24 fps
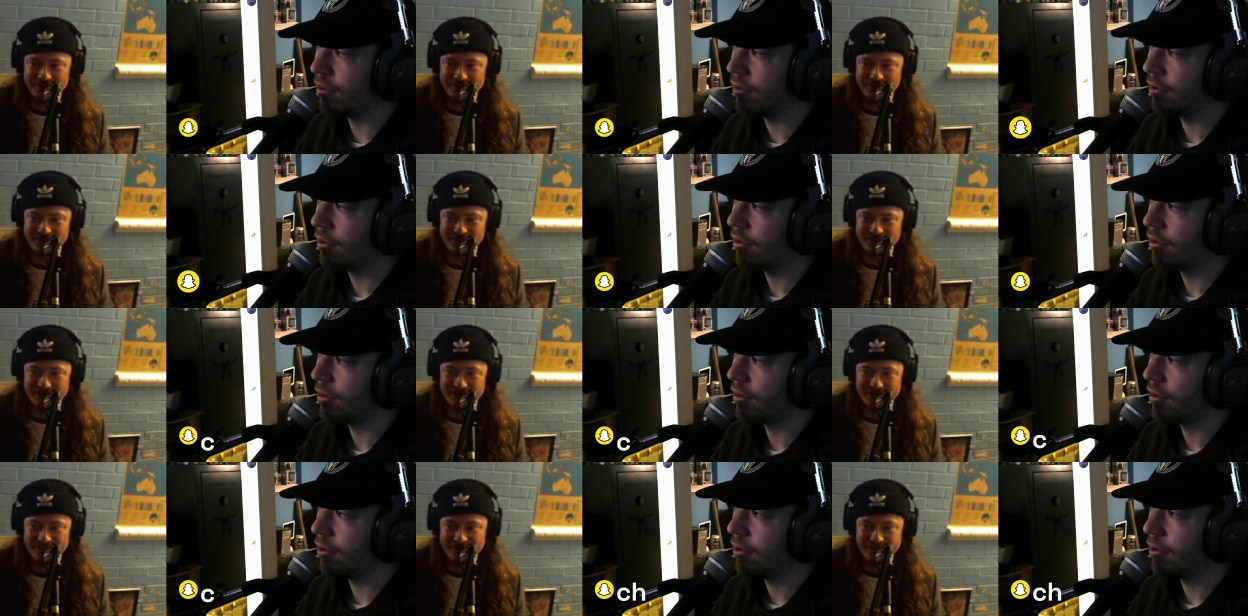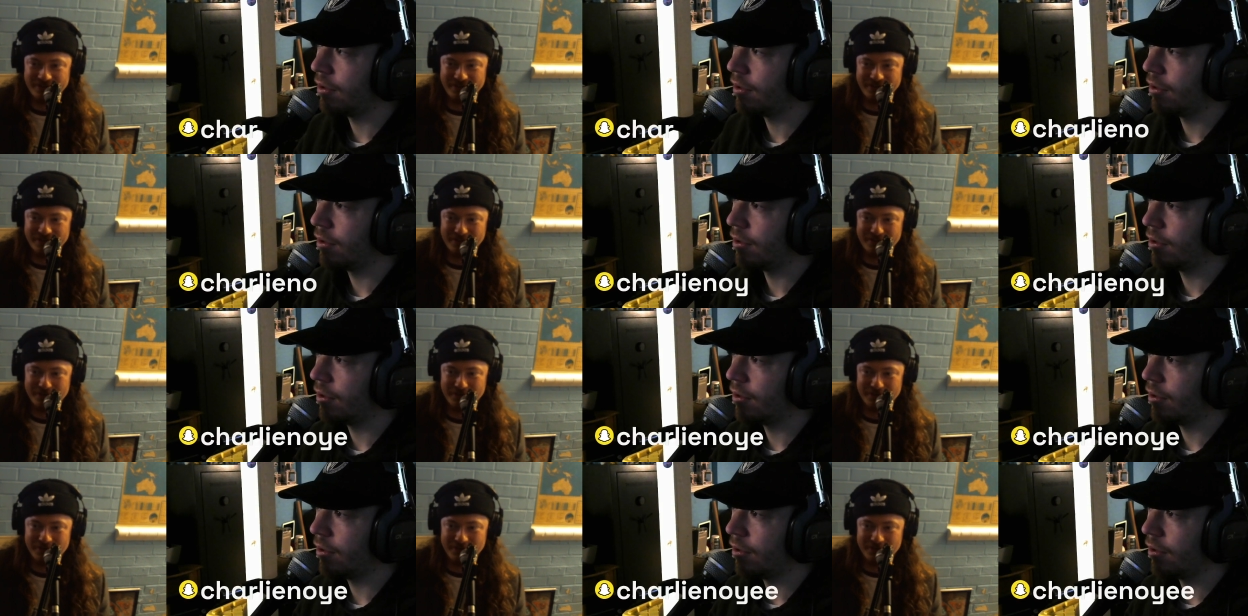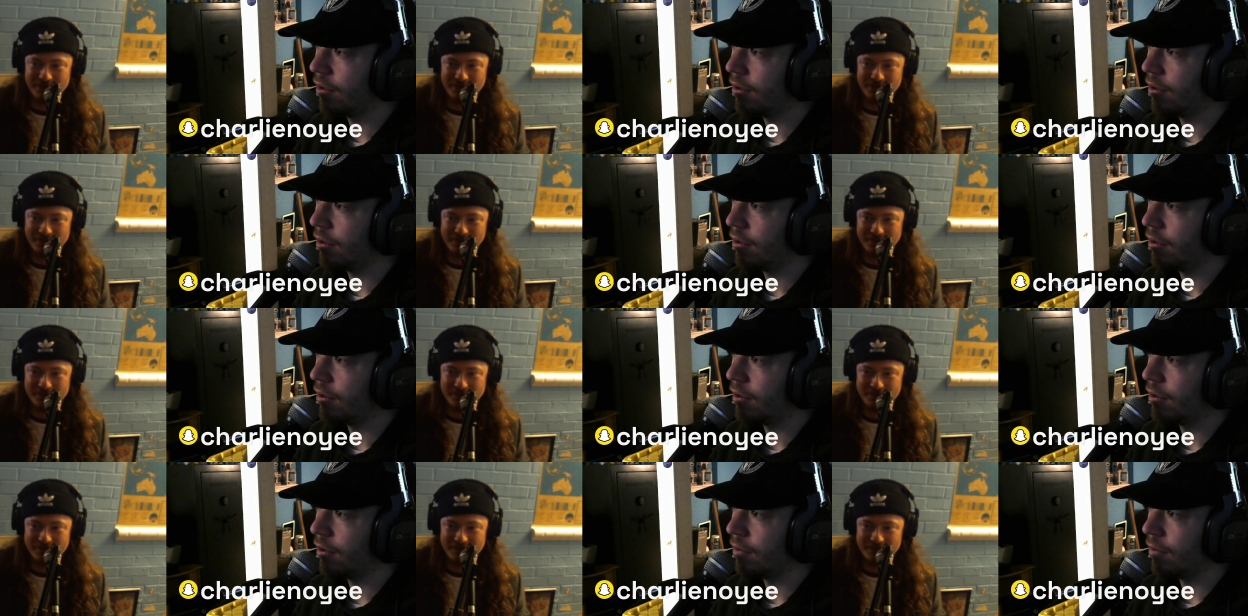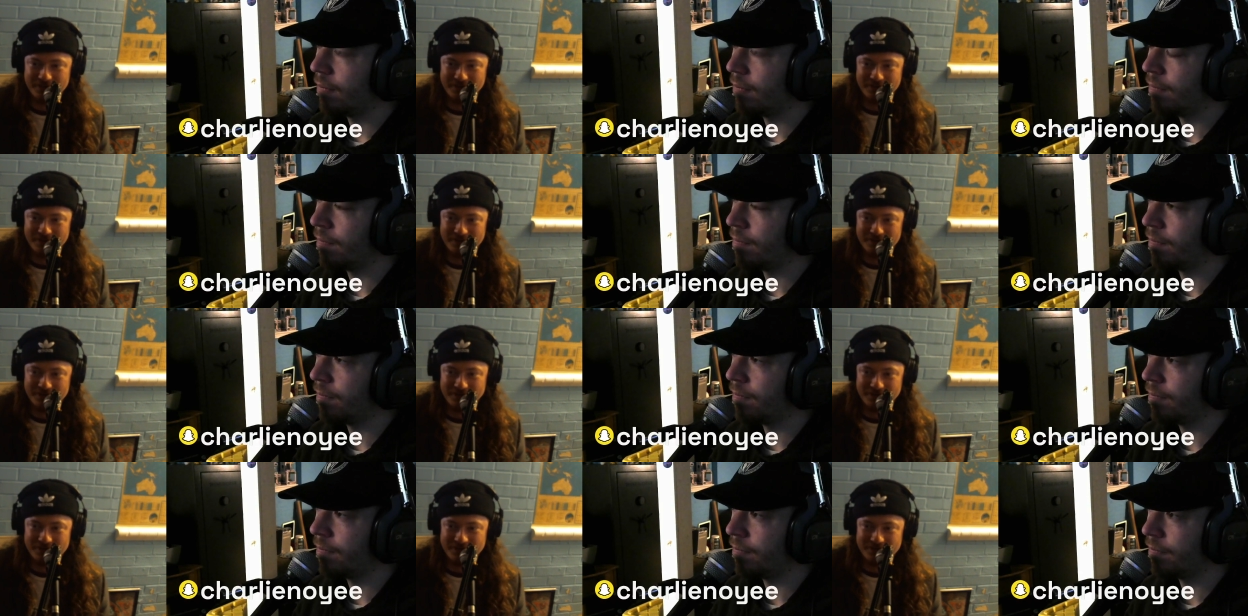
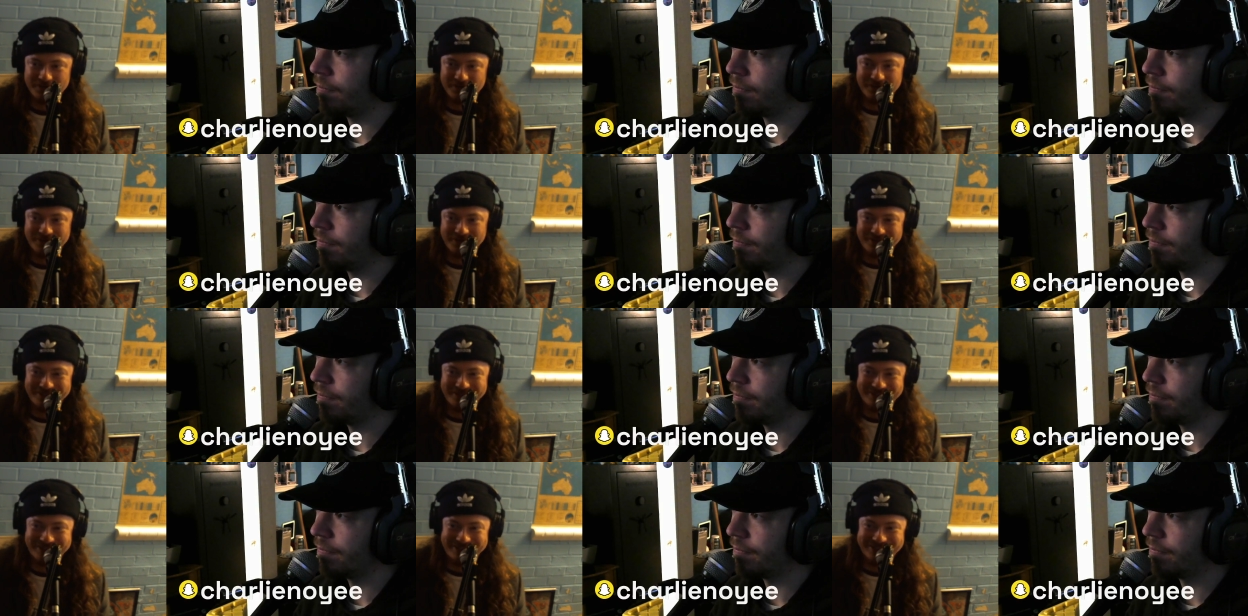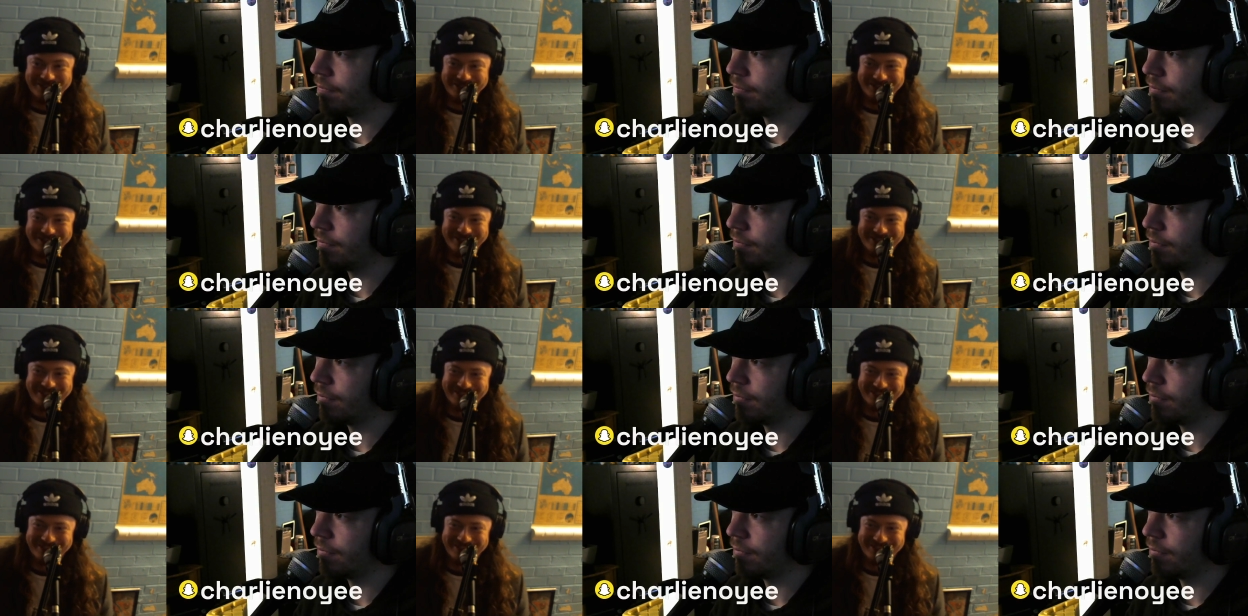No one is speaking in this clip.